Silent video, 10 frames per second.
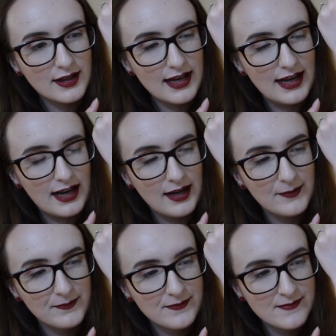that.
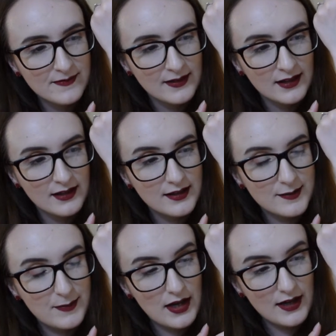It's
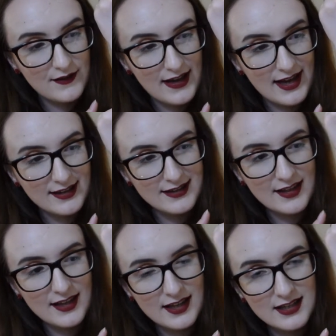perfect. I
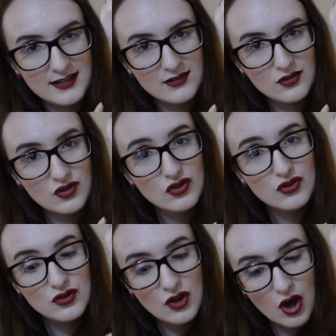think it's
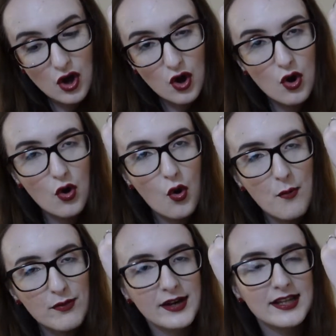so
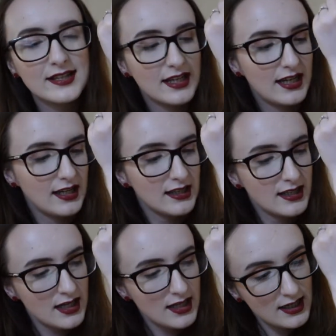pretty.
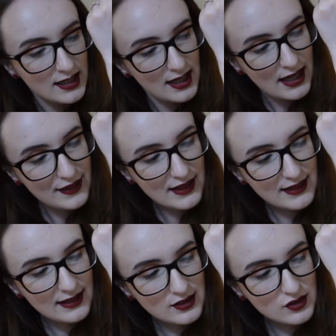I
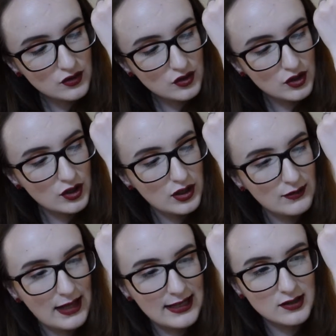think that's such a cute
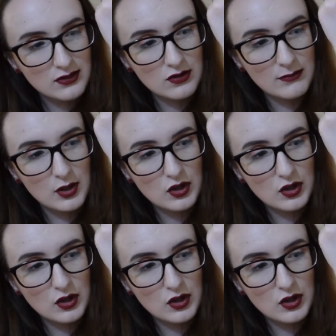like summer